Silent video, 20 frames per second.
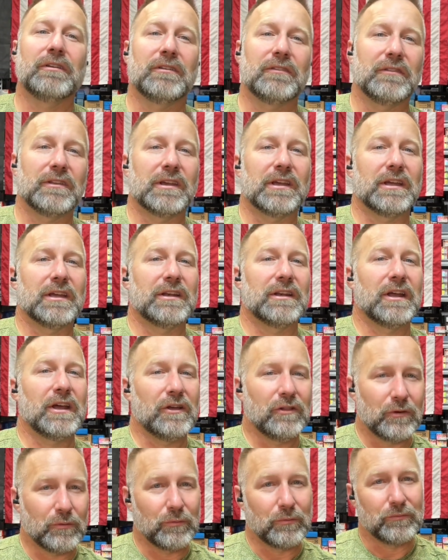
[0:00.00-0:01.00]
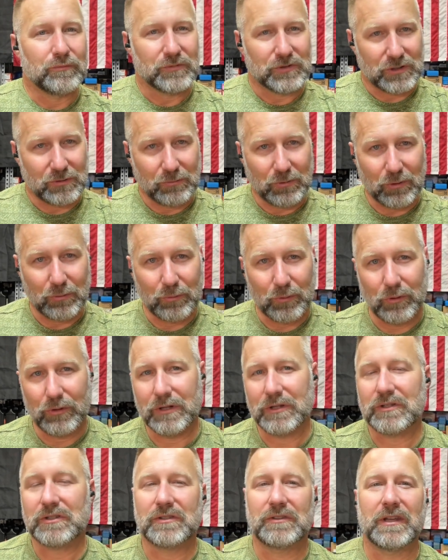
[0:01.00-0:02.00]
than other similar
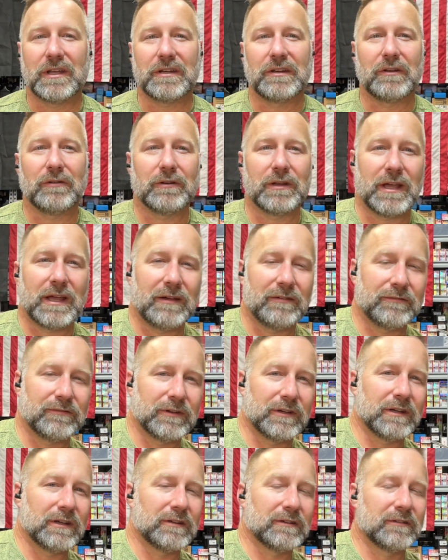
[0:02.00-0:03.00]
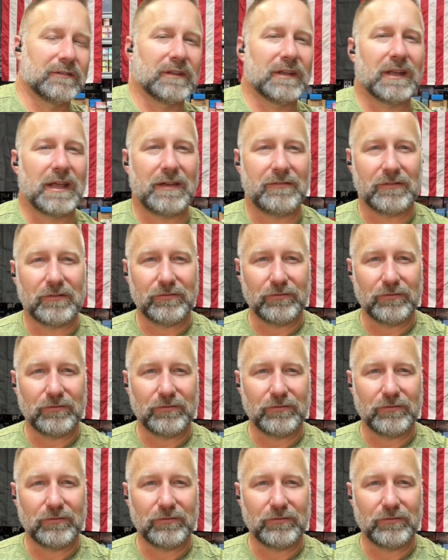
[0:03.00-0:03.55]
bullets that don't have uh, that have a